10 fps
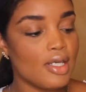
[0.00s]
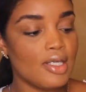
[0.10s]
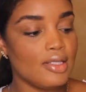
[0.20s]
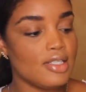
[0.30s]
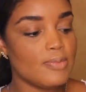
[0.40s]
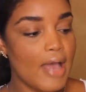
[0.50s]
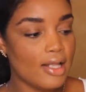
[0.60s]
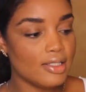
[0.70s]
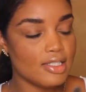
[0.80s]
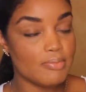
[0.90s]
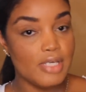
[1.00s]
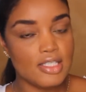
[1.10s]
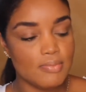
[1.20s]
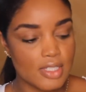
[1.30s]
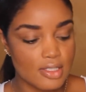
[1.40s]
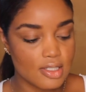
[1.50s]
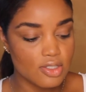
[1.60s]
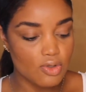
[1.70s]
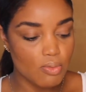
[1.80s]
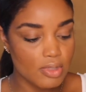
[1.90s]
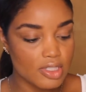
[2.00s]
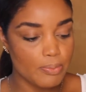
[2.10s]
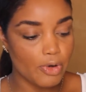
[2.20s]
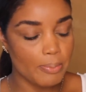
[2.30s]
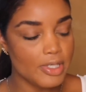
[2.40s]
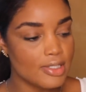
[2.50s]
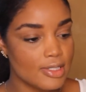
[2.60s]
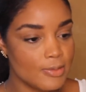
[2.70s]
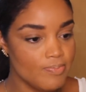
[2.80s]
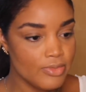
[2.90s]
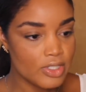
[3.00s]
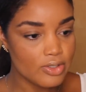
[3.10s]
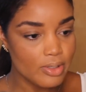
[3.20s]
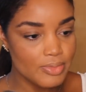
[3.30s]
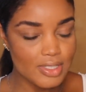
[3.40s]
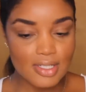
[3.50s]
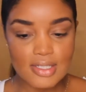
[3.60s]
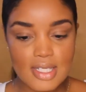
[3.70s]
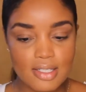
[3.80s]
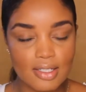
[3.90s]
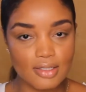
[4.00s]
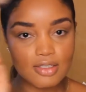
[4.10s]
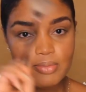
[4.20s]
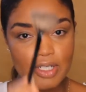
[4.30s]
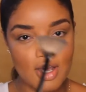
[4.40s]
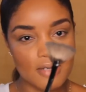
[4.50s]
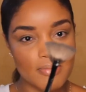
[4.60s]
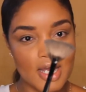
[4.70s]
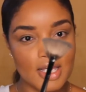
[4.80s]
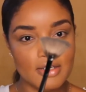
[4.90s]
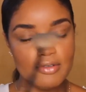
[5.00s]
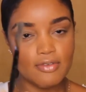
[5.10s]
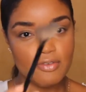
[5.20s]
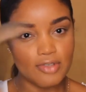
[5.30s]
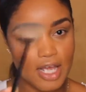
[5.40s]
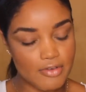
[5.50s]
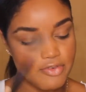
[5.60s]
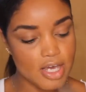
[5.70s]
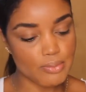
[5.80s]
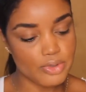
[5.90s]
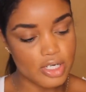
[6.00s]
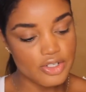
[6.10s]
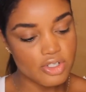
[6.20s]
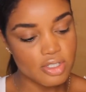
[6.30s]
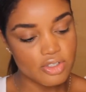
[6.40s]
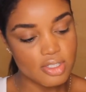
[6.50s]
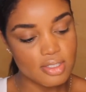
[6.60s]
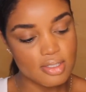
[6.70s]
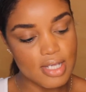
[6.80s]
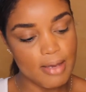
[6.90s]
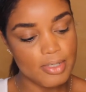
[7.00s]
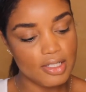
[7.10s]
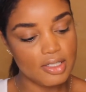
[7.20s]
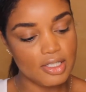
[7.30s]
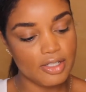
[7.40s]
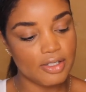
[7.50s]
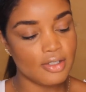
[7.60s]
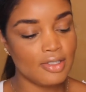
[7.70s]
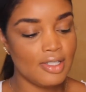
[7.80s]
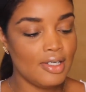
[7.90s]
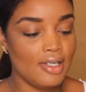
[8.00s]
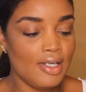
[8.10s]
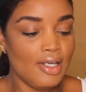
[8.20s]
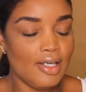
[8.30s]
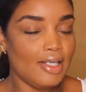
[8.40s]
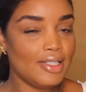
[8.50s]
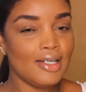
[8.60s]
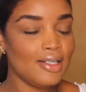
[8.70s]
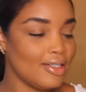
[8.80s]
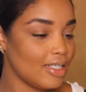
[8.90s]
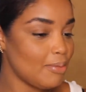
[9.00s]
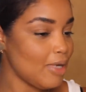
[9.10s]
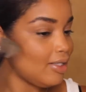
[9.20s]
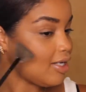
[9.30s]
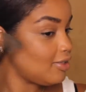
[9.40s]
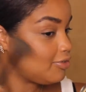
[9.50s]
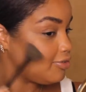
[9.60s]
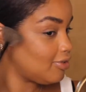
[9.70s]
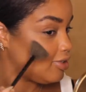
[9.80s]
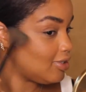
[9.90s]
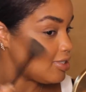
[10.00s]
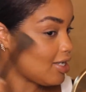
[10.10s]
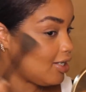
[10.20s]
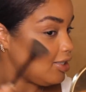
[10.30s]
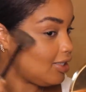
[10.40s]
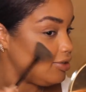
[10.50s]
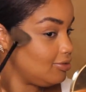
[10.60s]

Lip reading: Again, this palette is amazing because it's so multi-purpose. So I'm just gonna take a little bit on my flat fan brush, just dab it in here, and get my life on this highlight.